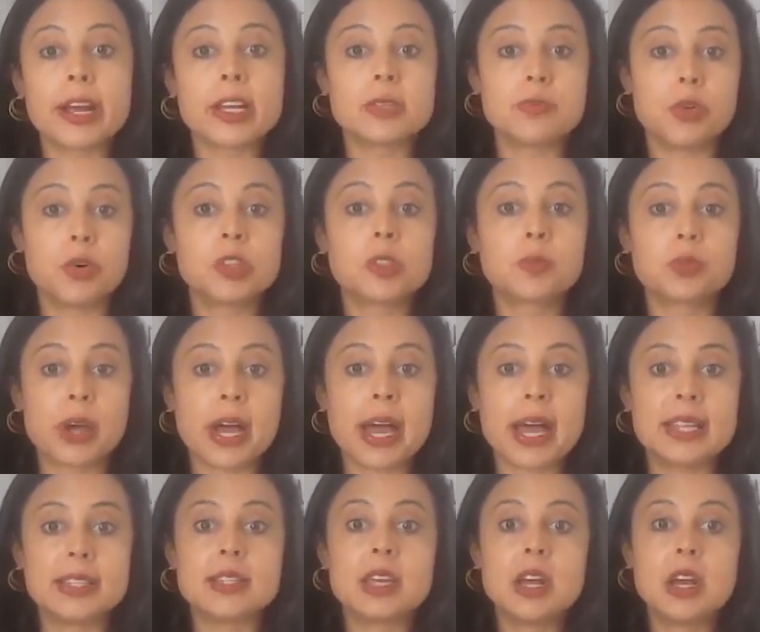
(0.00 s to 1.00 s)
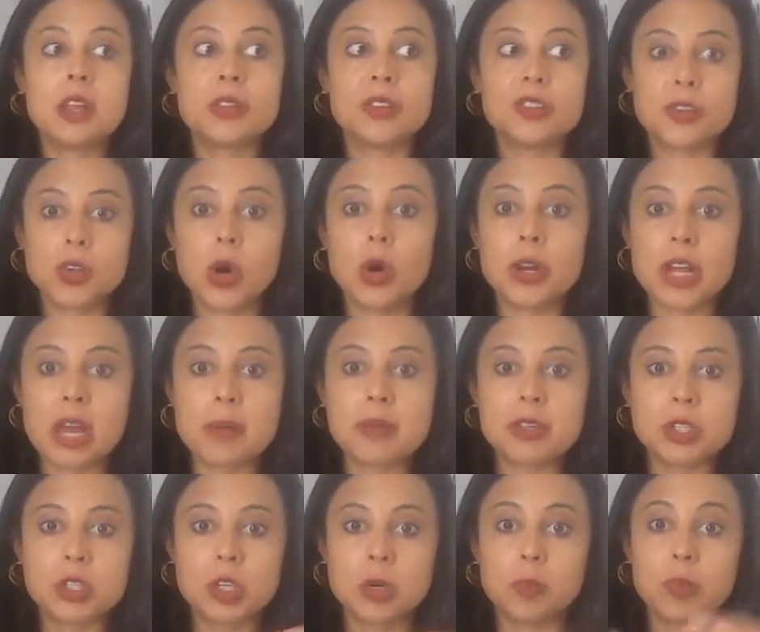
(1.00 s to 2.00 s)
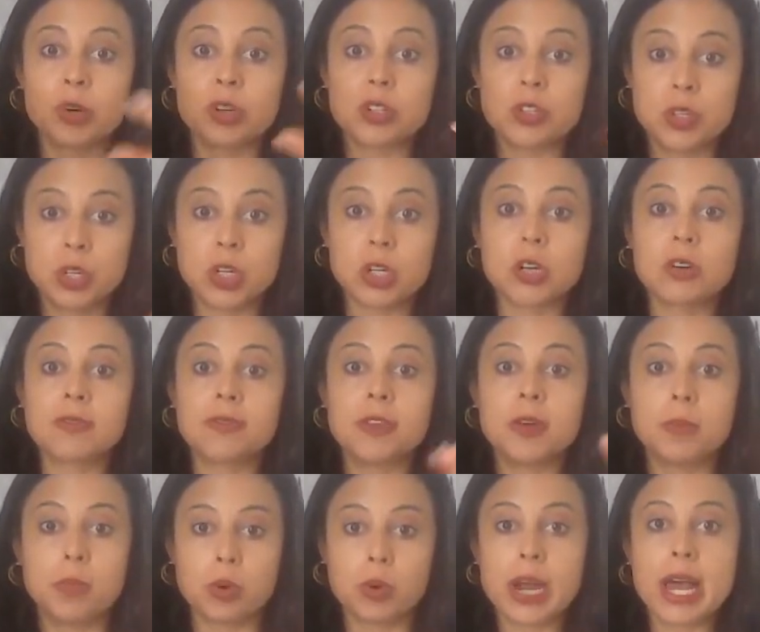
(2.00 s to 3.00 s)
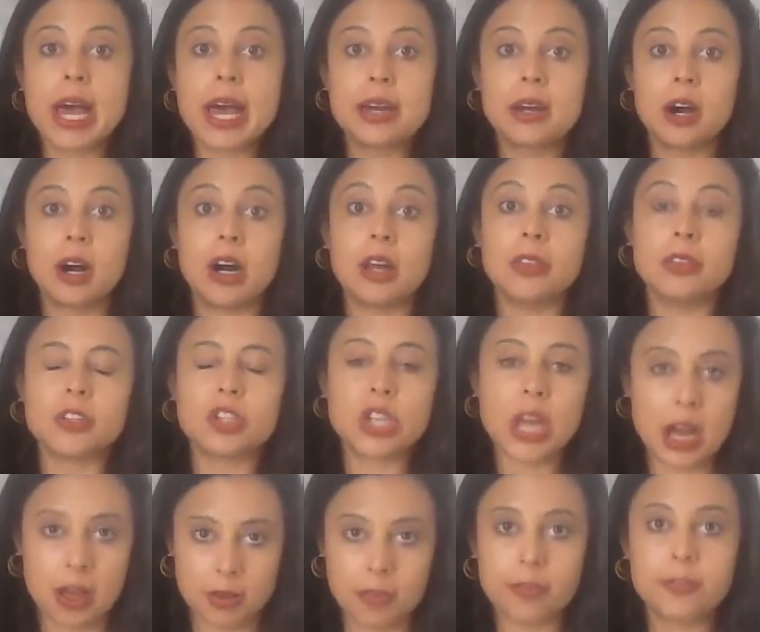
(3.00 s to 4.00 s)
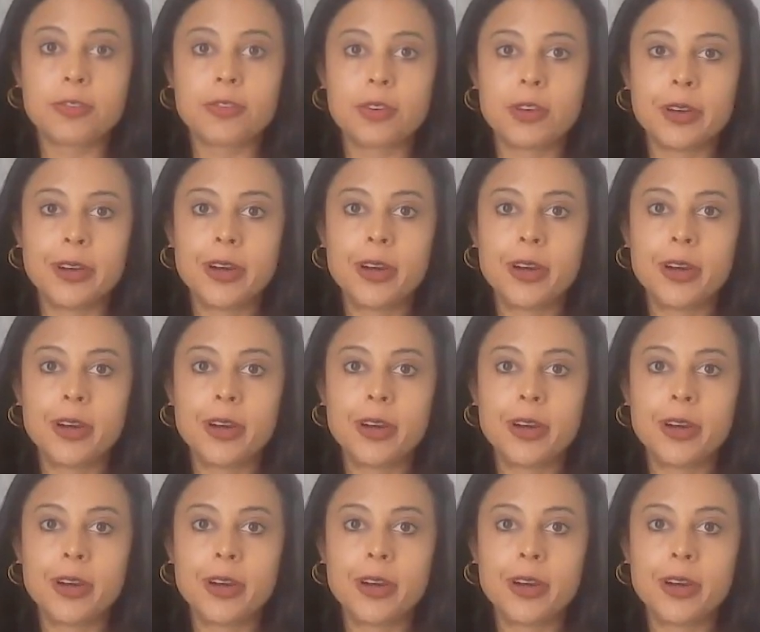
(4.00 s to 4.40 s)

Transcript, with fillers: Because most breads, the sodium is to preserve the bread on the shelf,